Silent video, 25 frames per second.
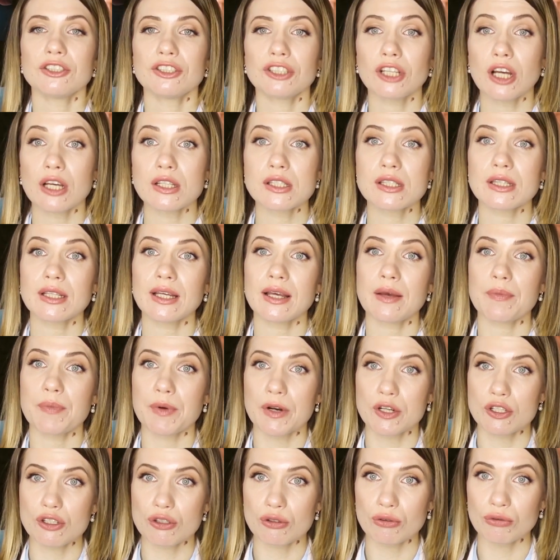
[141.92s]
It's
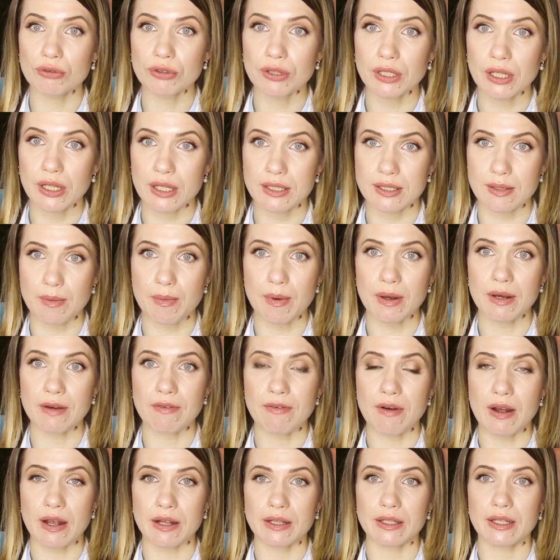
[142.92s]
been used to help
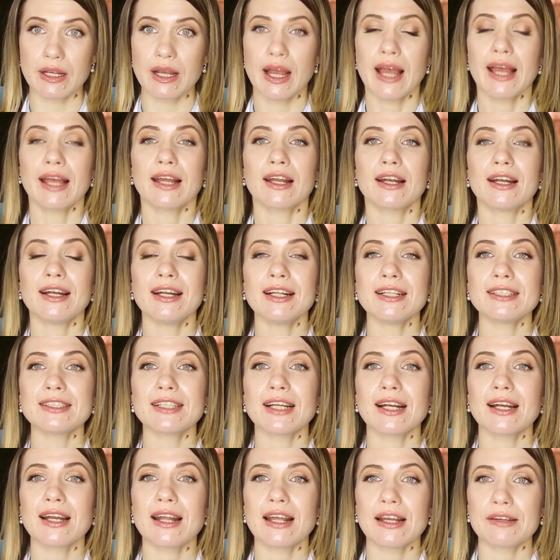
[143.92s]
fight frequent
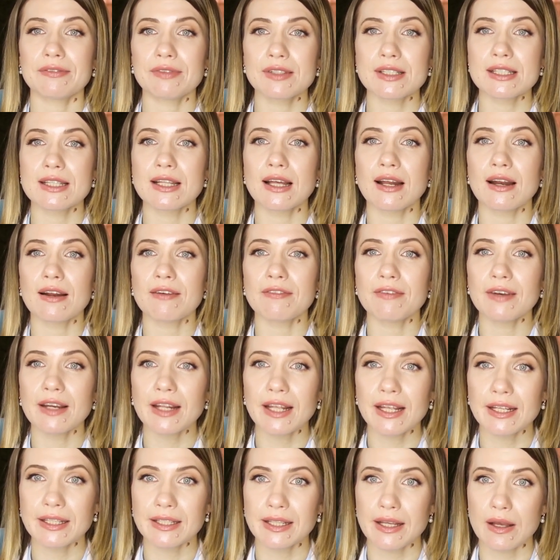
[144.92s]
colds,
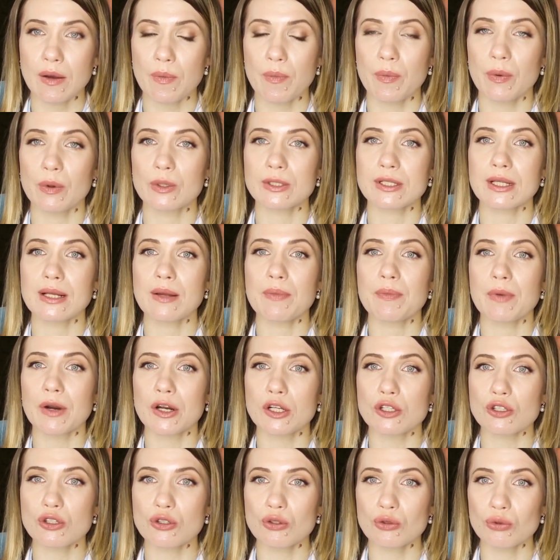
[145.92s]
extended post
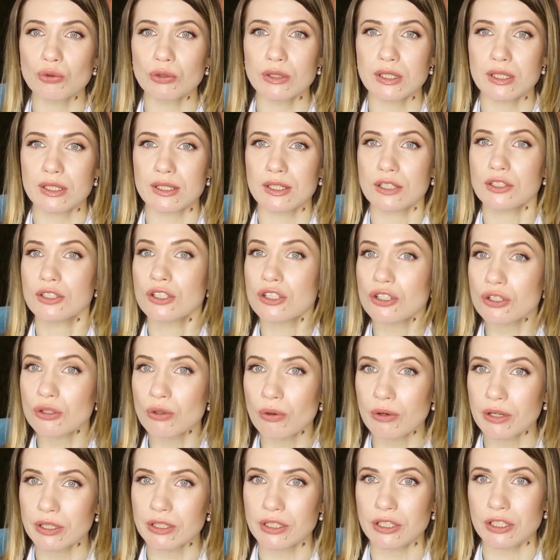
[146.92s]
cold recovery
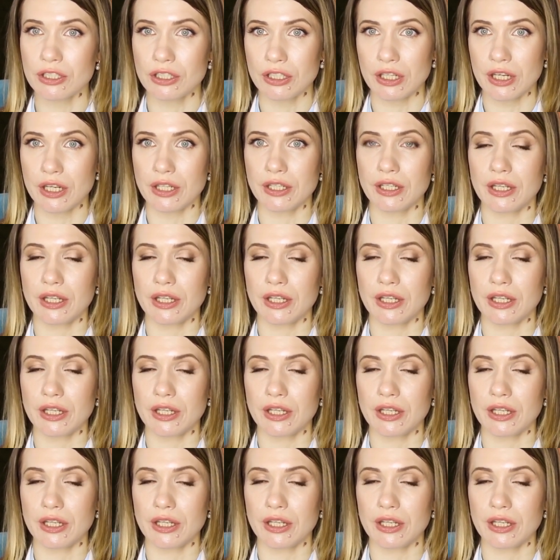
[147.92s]
in the protracted